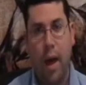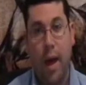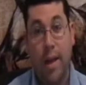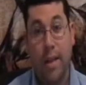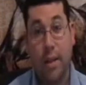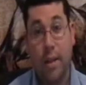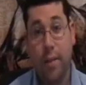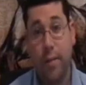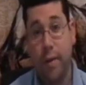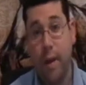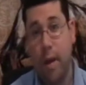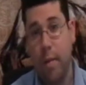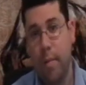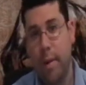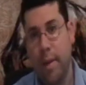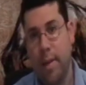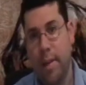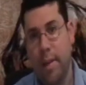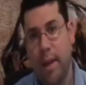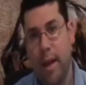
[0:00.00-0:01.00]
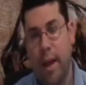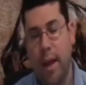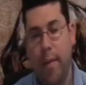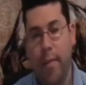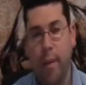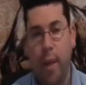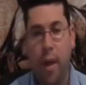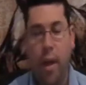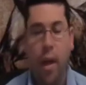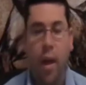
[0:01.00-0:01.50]
As the Fed meets
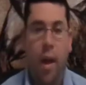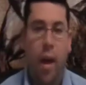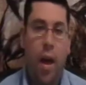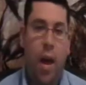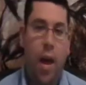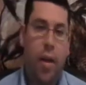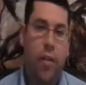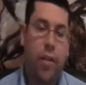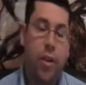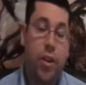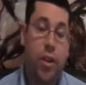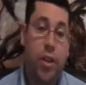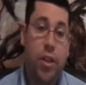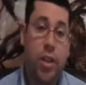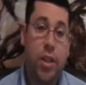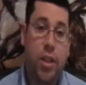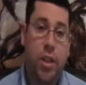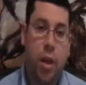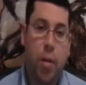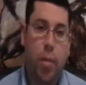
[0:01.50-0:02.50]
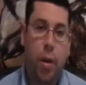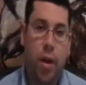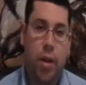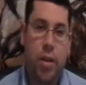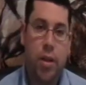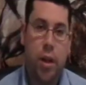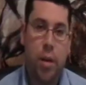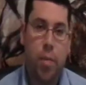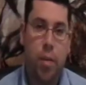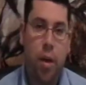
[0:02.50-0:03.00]
today, ahead of their decision on
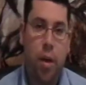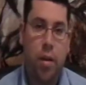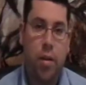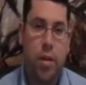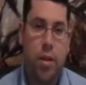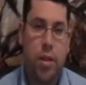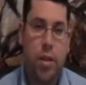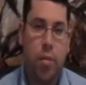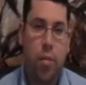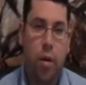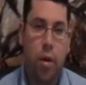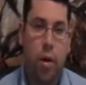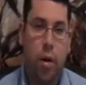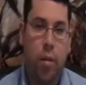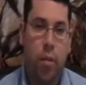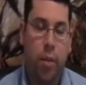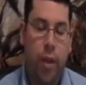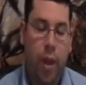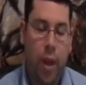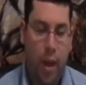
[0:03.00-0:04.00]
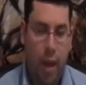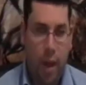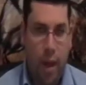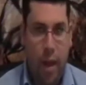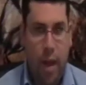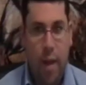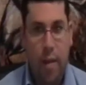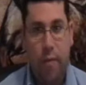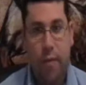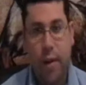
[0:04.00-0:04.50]
monetary policy tomorrow,
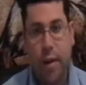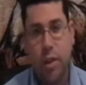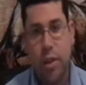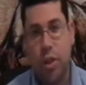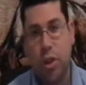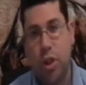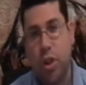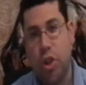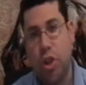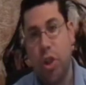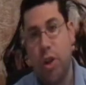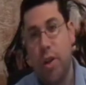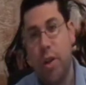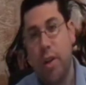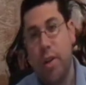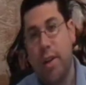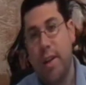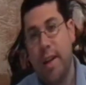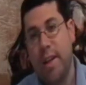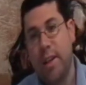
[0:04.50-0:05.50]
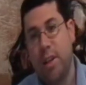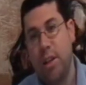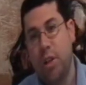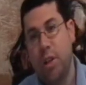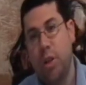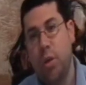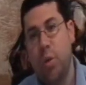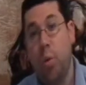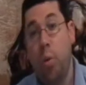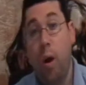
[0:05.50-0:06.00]
investors are turning their attention
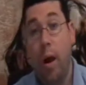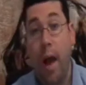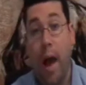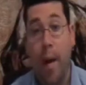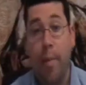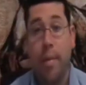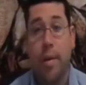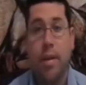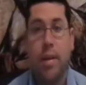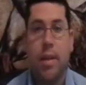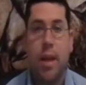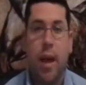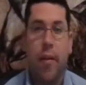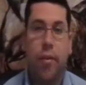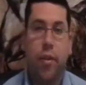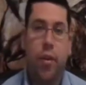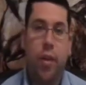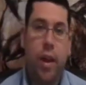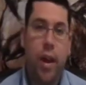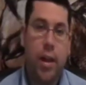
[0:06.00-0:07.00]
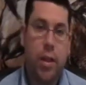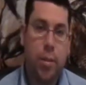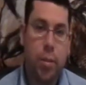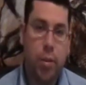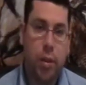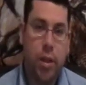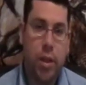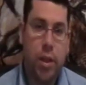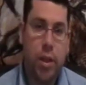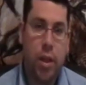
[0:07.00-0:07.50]
to what happens after the
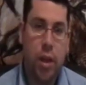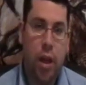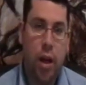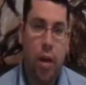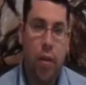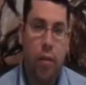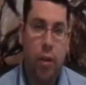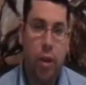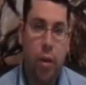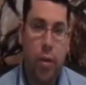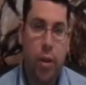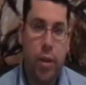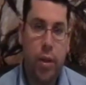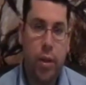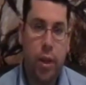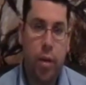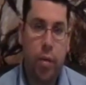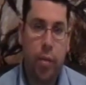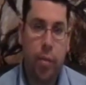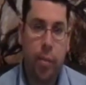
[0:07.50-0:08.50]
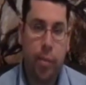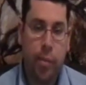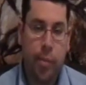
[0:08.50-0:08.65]
expiration of QE2.